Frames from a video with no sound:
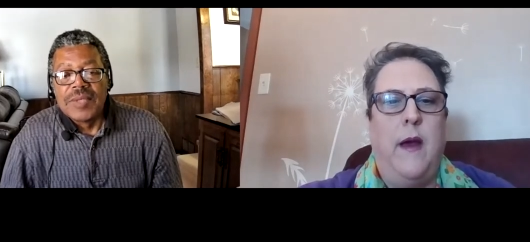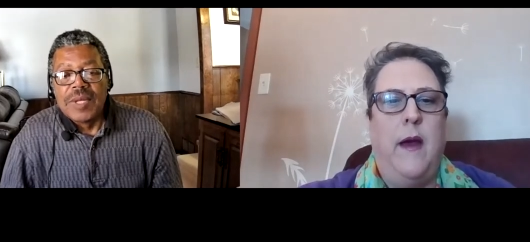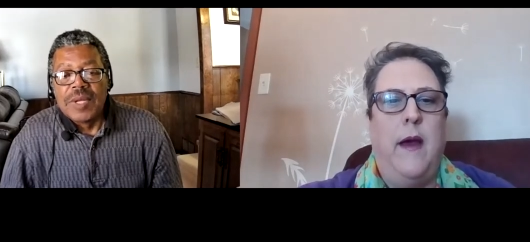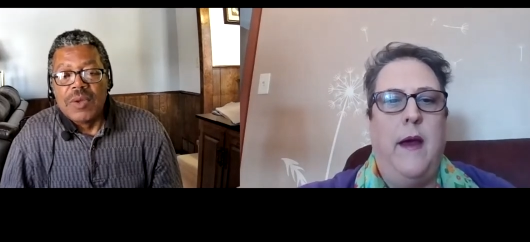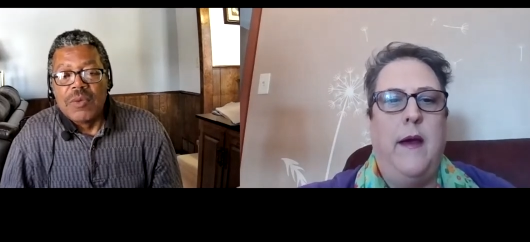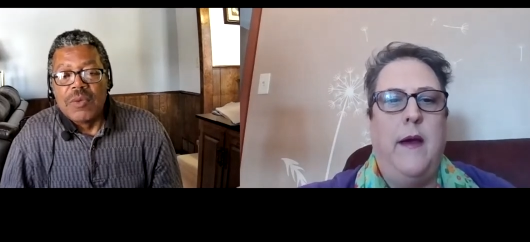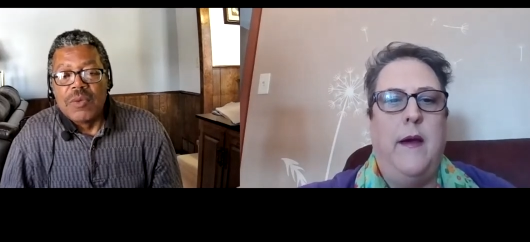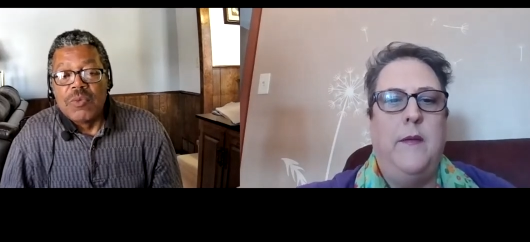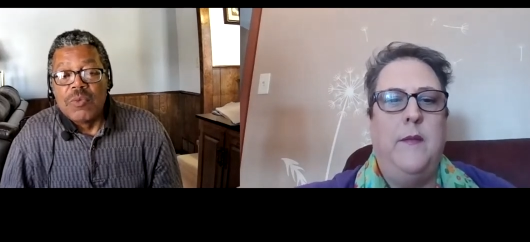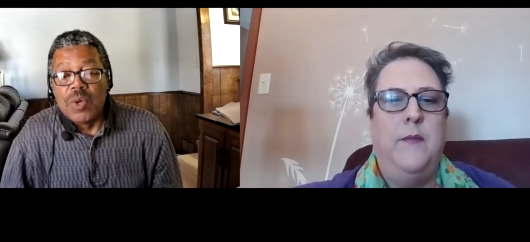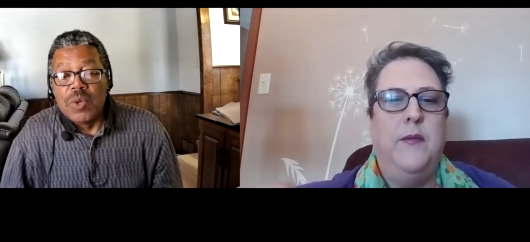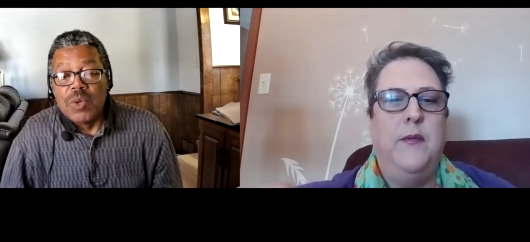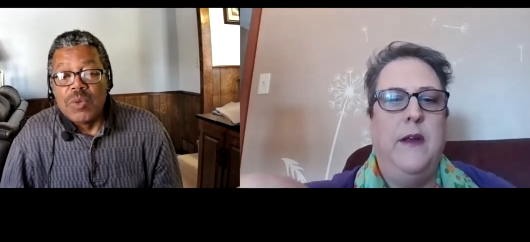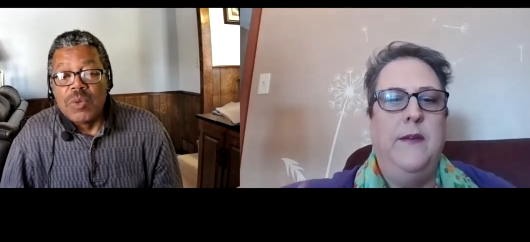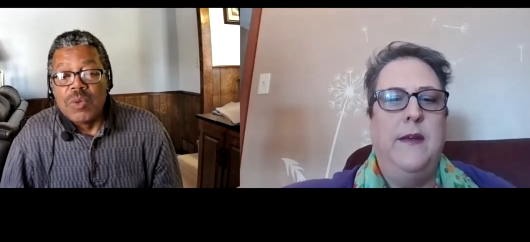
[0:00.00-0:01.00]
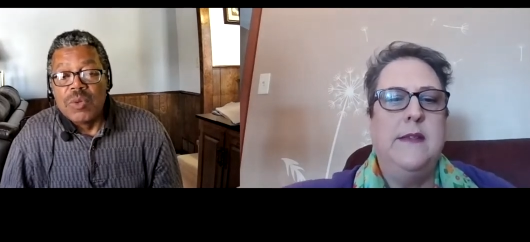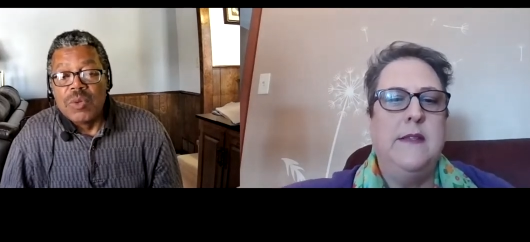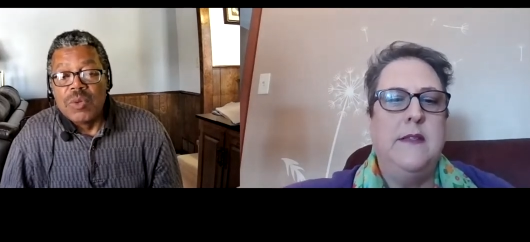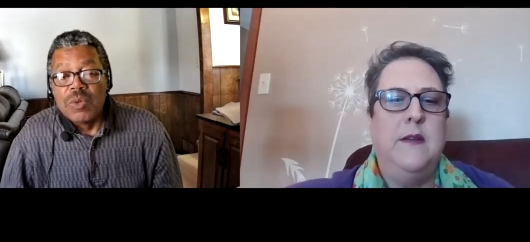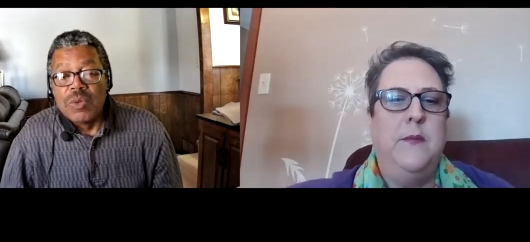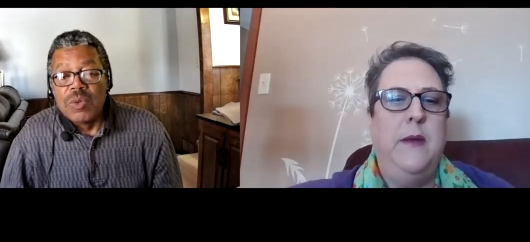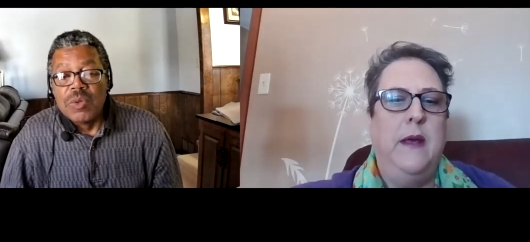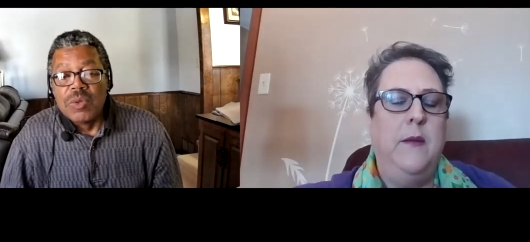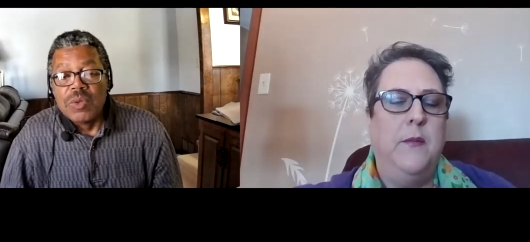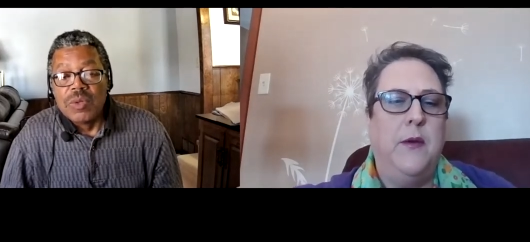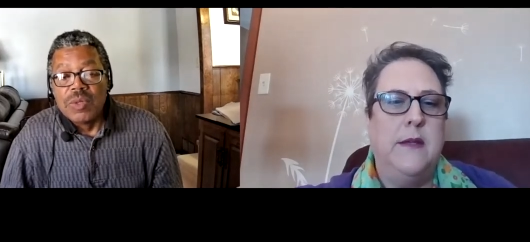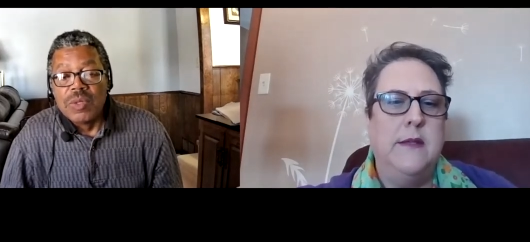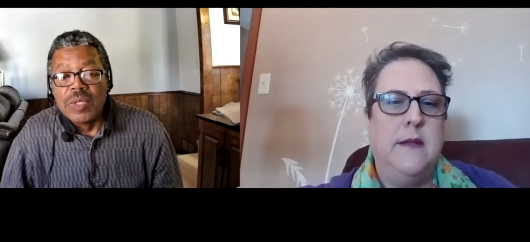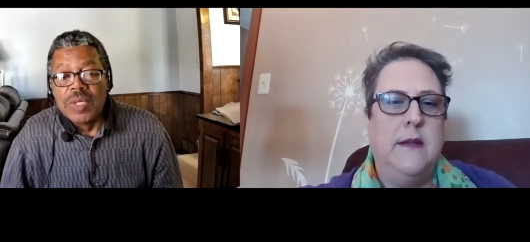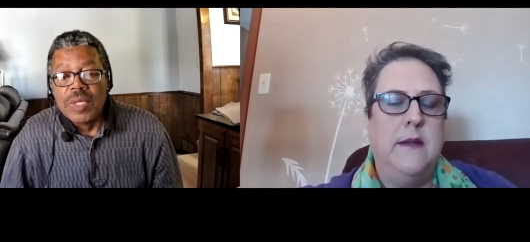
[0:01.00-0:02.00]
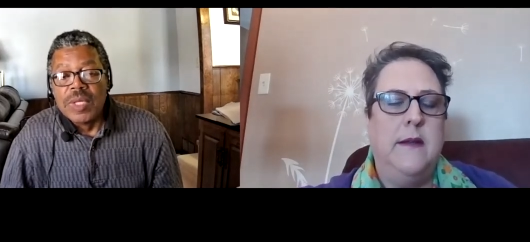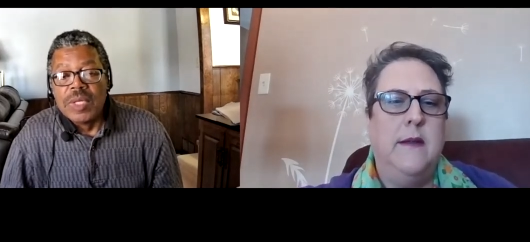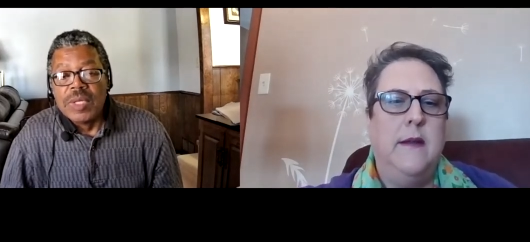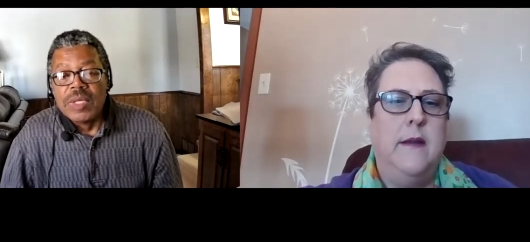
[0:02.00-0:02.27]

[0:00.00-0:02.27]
Speaker 1: uh, previous to being president?